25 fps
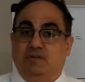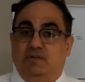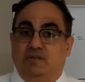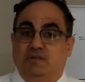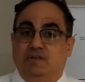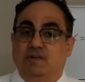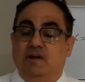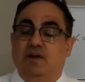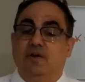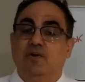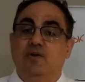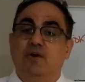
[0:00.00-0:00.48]

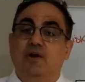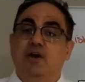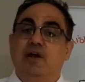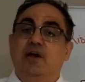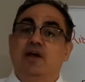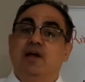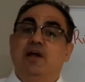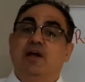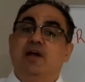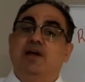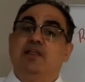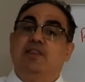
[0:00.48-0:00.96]
So
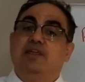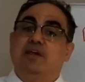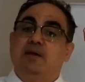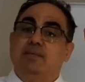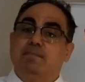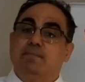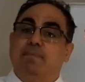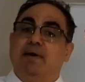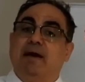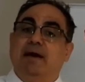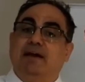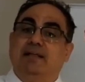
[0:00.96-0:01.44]
the
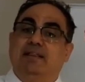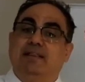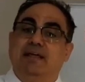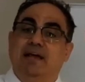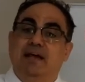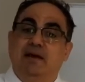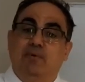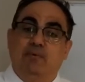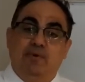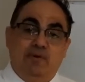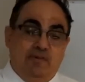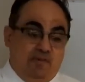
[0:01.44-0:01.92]
impact
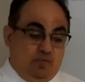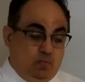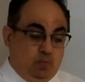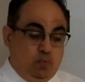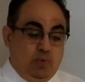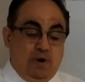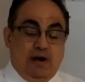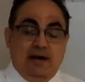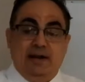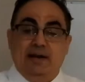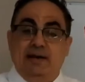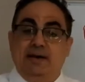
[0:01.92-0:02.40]
there is
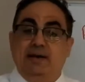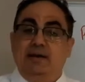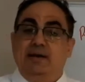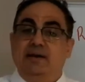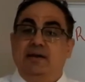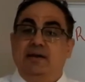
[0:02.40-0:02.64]
one,